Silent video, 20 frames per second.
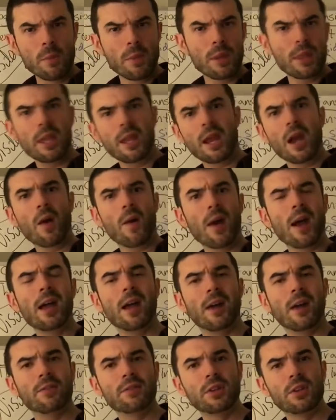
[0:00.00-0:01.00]
but then now I
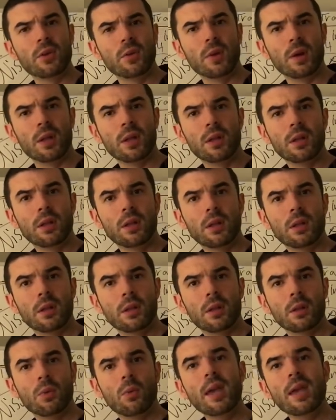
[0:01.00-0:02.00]
have to do it.
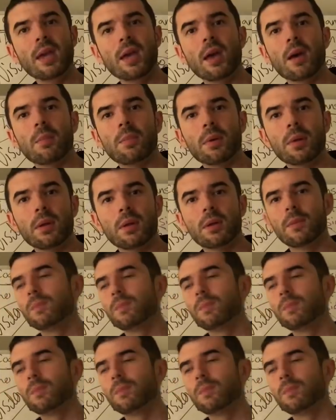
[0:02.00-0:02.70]
Wake up.